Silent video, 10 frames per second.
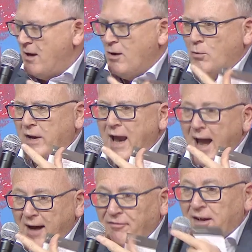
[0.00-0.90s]
we
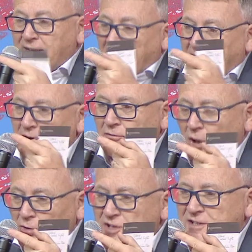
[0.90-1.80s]
have, and I
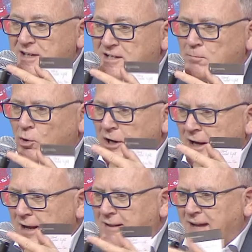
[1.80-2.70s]
noticed this
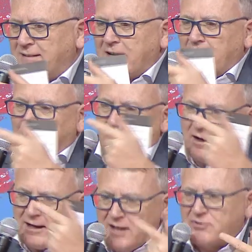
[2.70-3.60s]
morning that there are
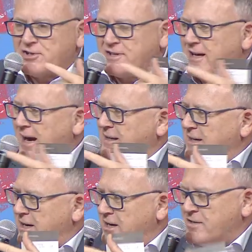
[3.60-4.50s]
interesting
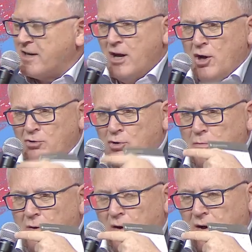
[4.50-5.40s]
ideas
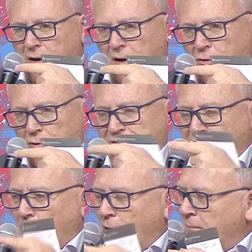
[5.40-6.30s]
to
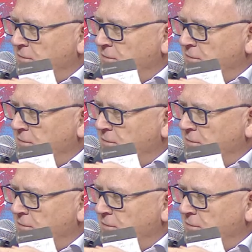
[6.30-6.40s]
reform